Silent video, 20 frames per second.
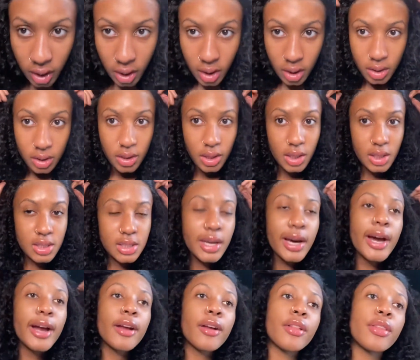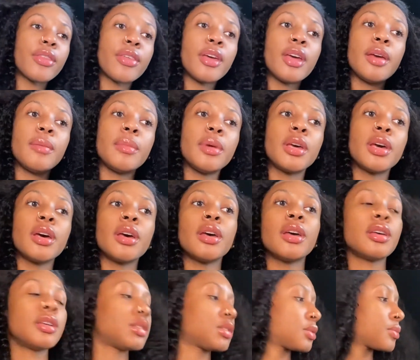the entire thing
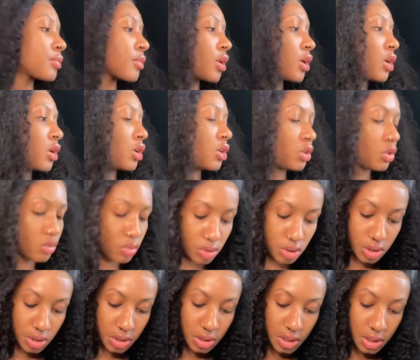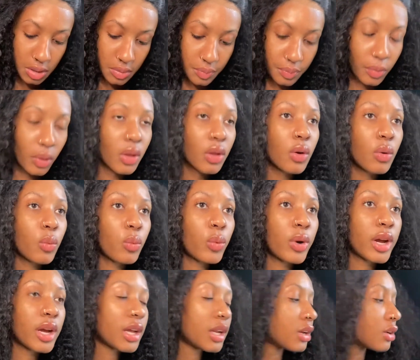because usually
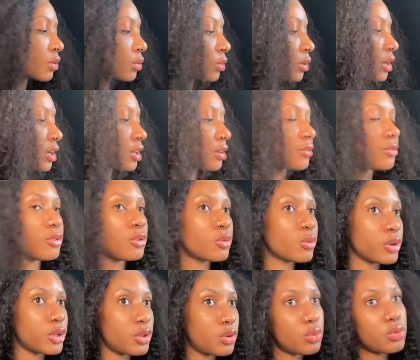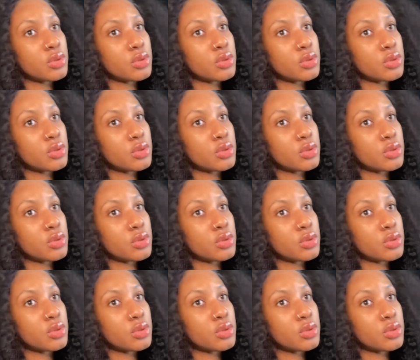when or if you reuse